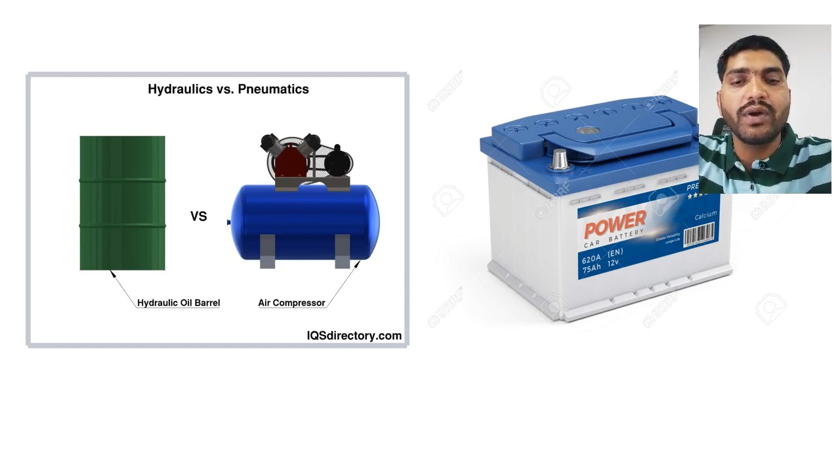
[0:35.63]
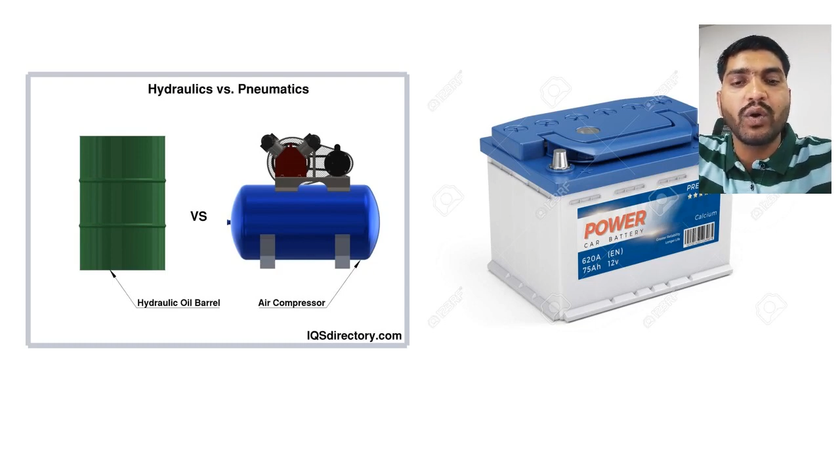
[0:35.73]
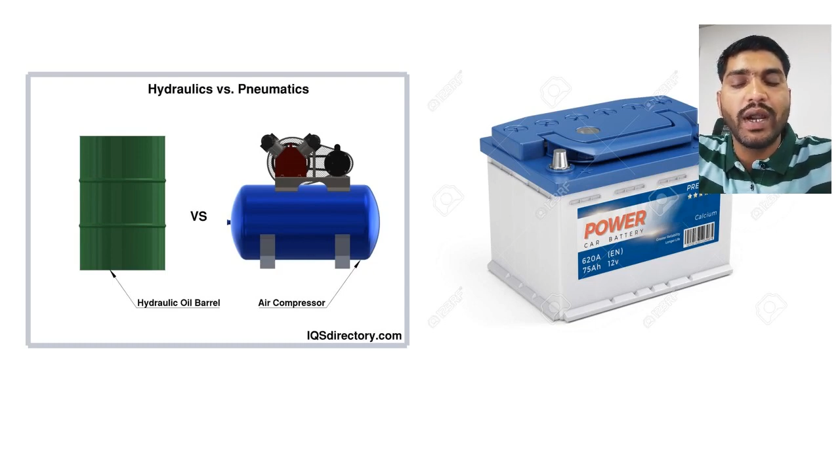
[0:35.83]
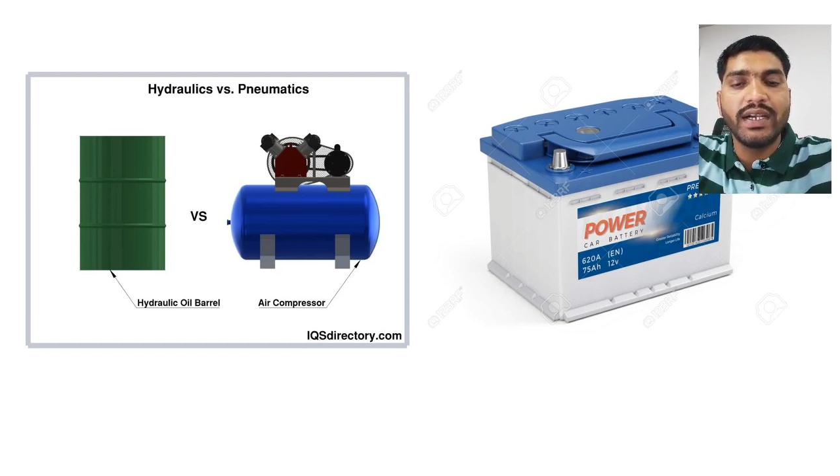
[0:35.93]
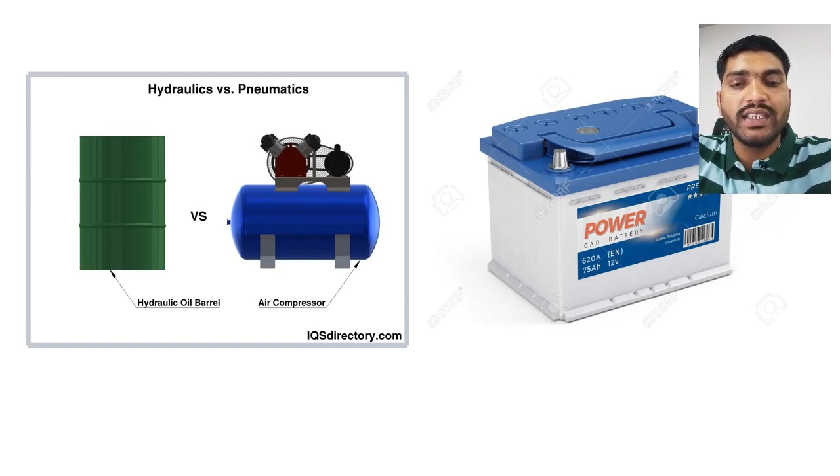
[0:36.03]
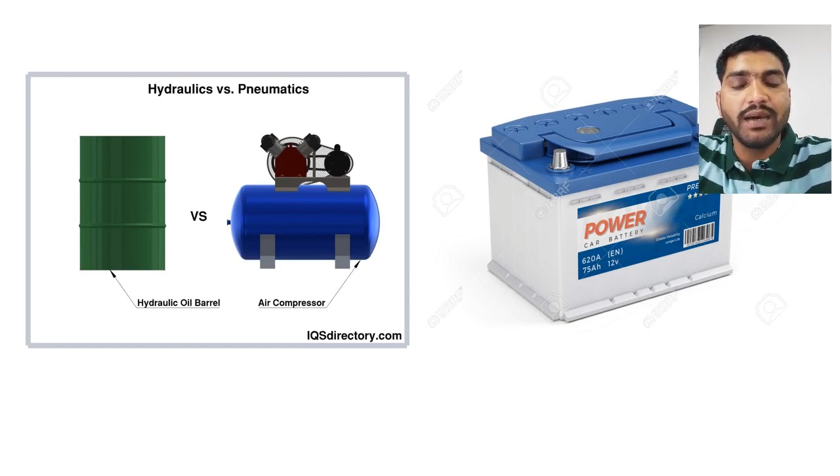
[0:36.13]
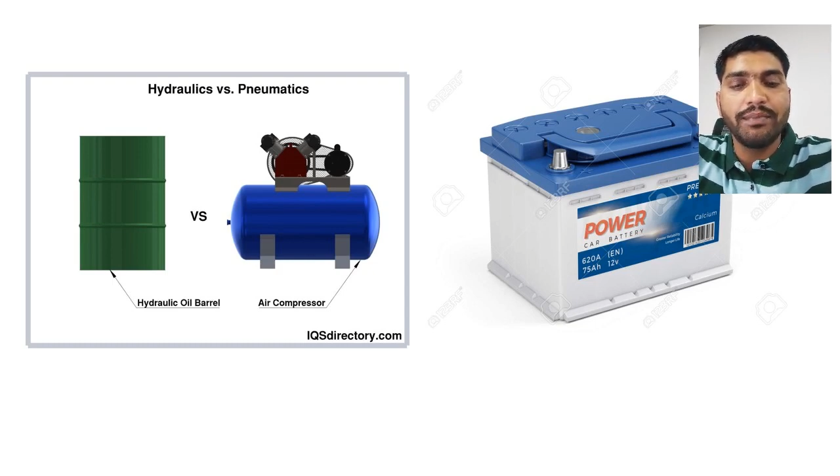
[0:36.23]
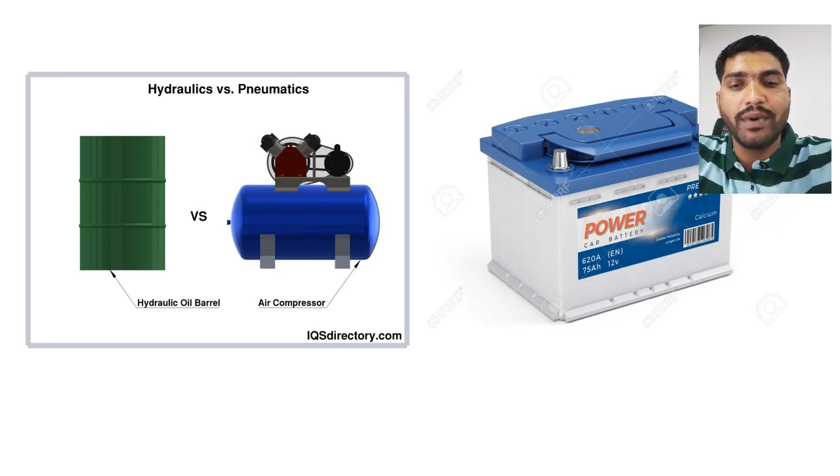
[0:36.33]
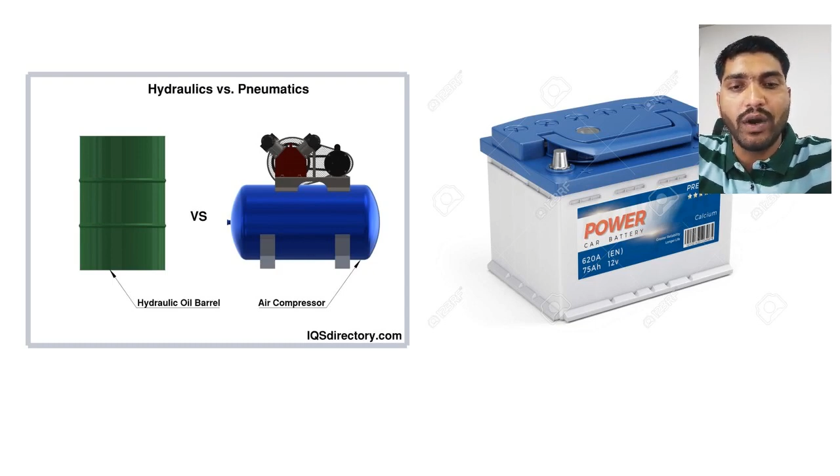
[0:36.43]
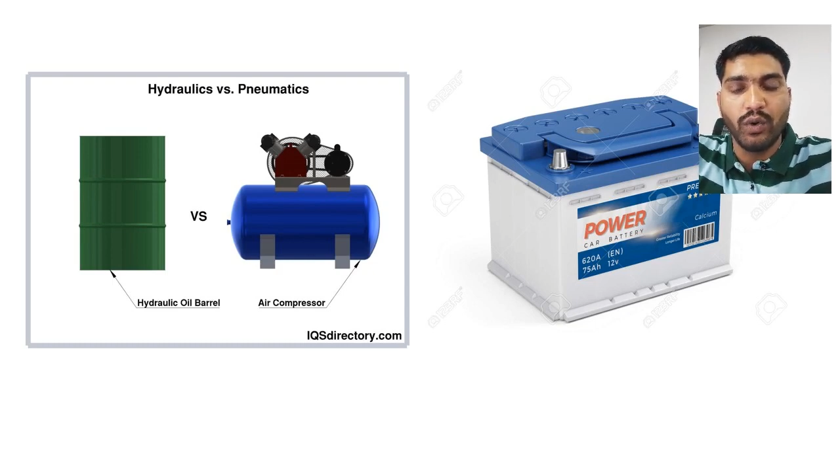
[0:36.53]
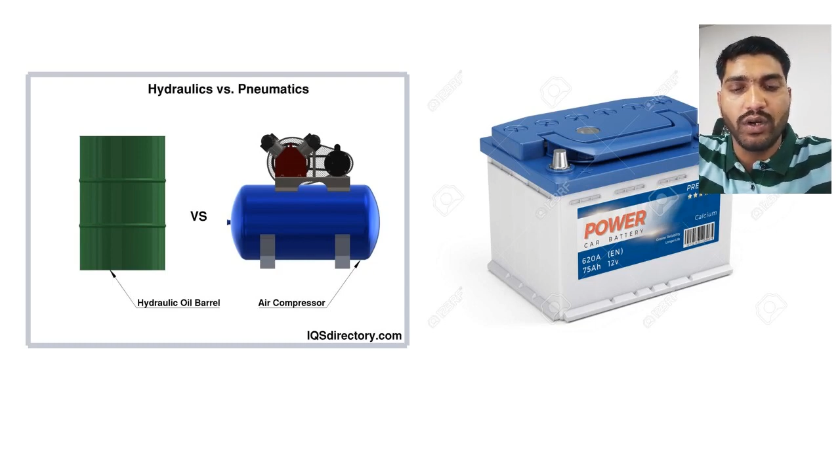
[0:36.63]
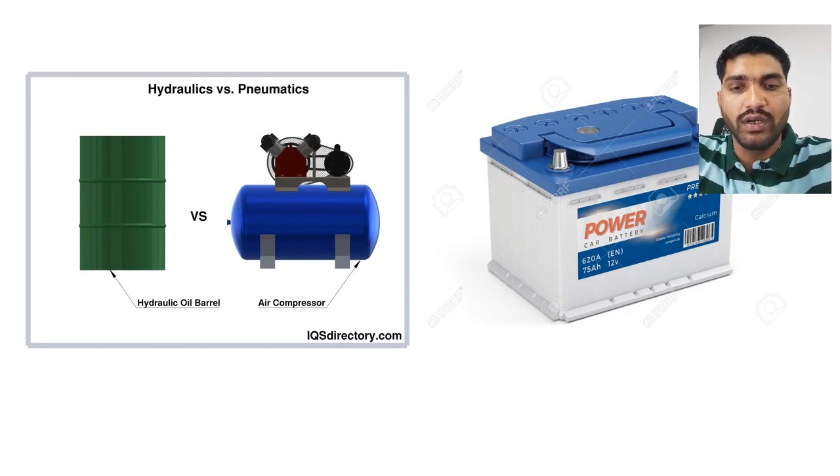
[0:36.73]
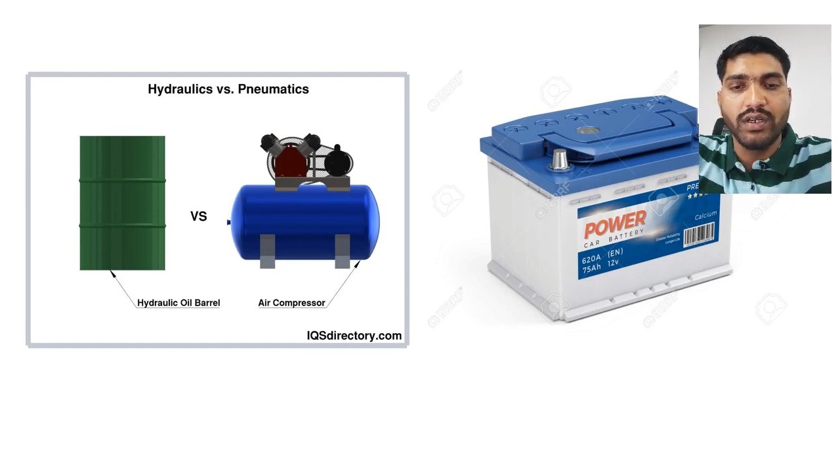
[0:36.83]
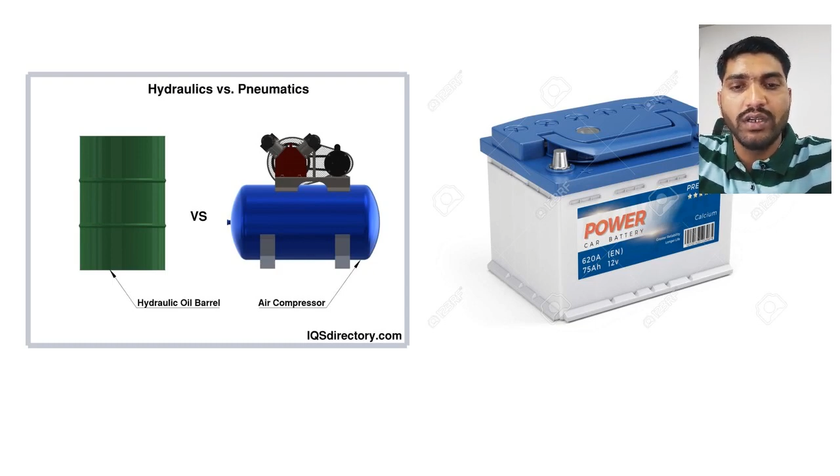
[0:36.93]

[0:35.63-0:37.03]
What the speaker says: provide the power.